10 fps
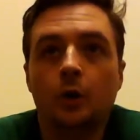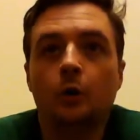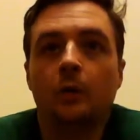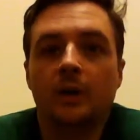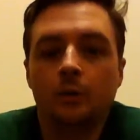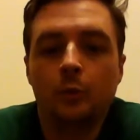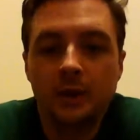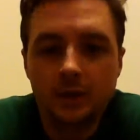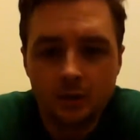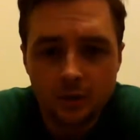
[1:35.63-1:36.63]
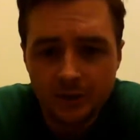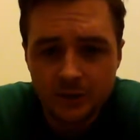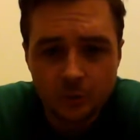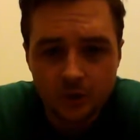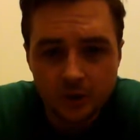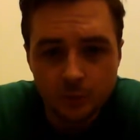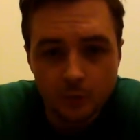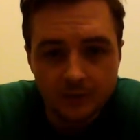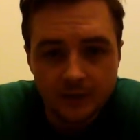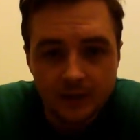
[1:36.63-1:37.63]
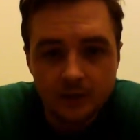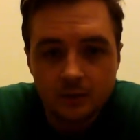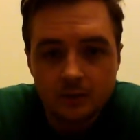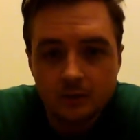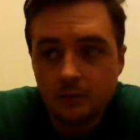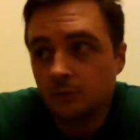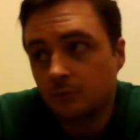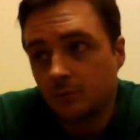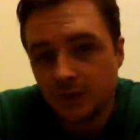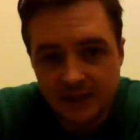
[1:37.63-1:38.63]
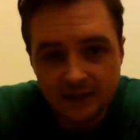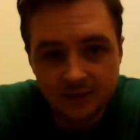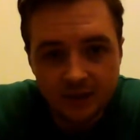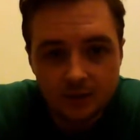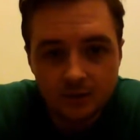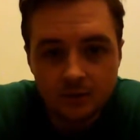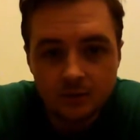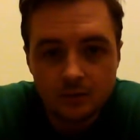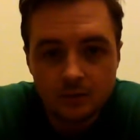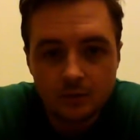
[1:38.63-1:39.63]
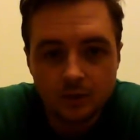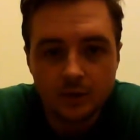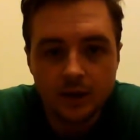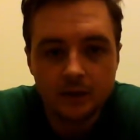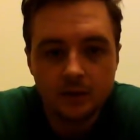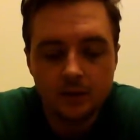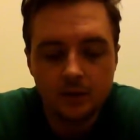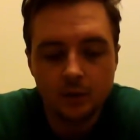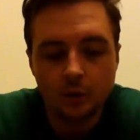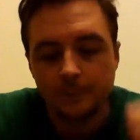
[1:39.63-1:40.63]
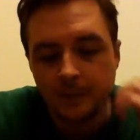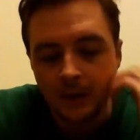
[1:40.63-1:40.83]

we're going to watch a movie this evening. Okay, so